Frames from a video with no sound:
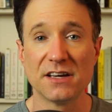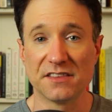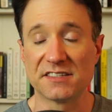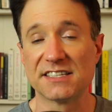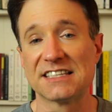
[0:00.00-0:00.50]

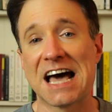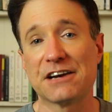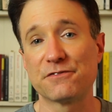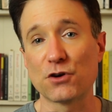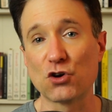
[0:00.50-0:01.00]
This is
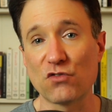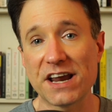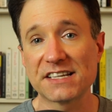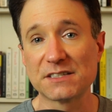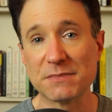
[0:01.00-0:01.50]
Latin for
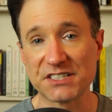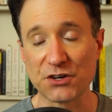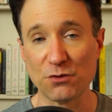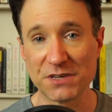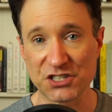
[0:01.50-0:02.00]
greatest
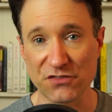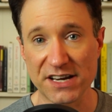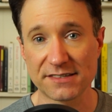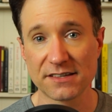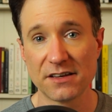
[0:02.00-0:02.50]
mystical
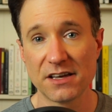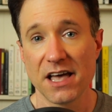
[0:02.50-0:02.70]
mysteries.